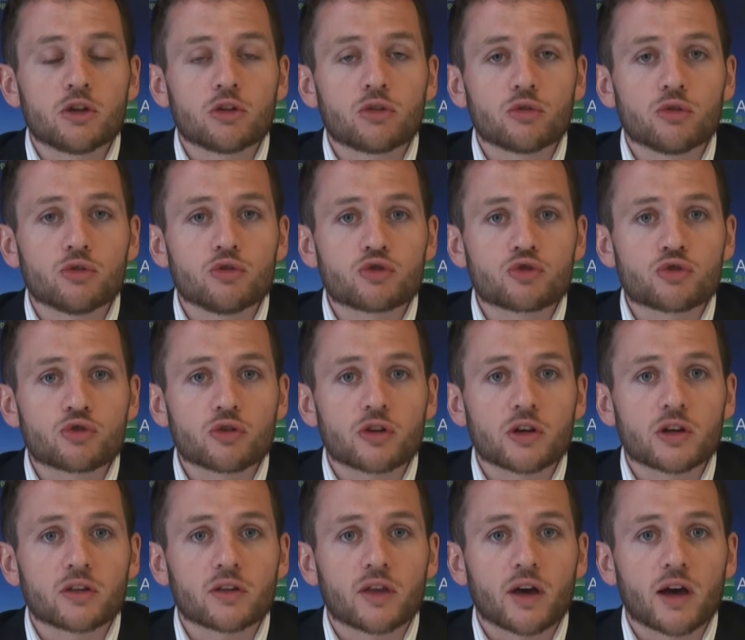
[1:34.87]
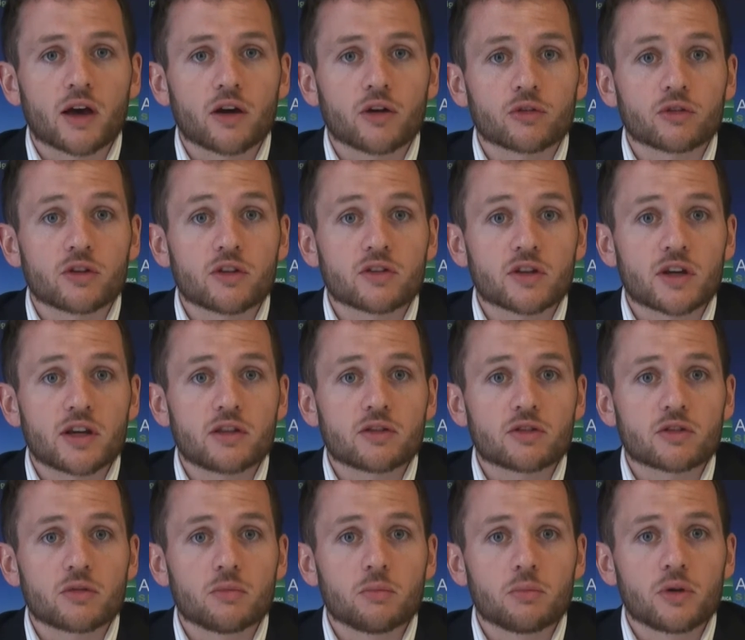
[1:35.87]
to ensuring that our
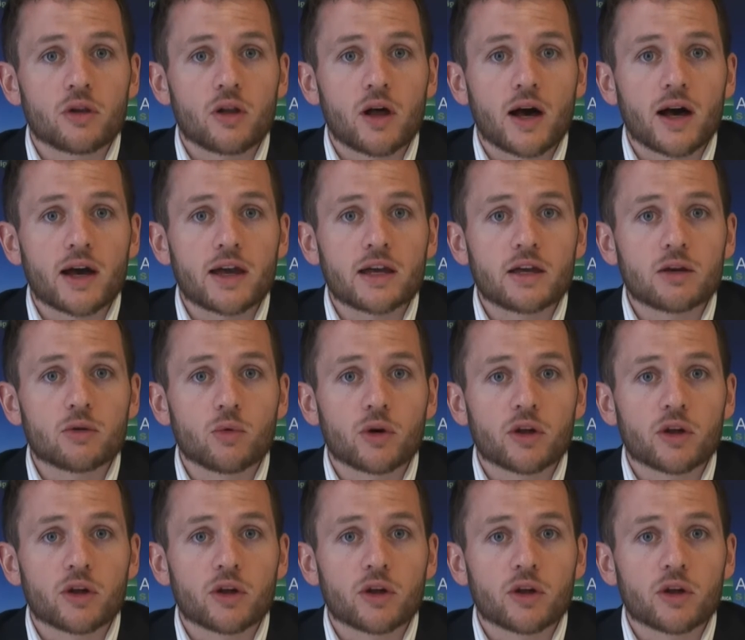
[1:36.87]
designs comply